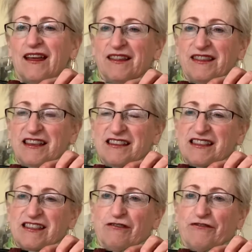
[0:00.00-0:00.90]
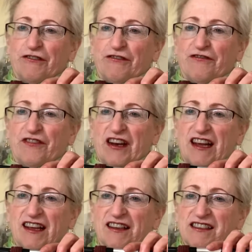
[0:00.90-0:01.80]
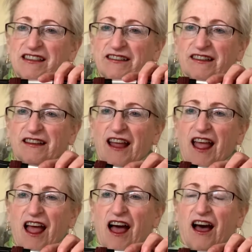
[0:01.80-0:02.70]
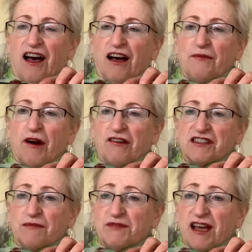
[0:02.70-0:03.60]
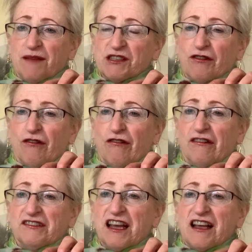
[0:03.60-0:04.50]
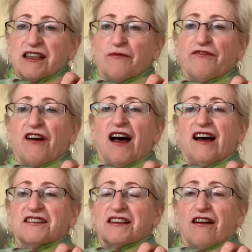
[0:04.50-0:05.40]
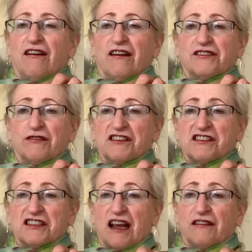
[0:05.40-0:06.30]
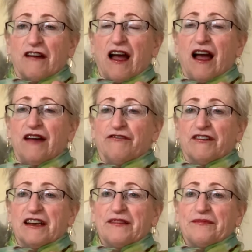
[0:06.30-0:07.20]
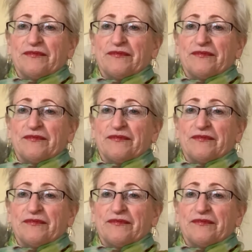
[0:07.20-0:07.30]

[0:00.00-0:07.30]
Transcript: The silver fittings are sometimes gold. Some frogs are tortoiseshell or ivory.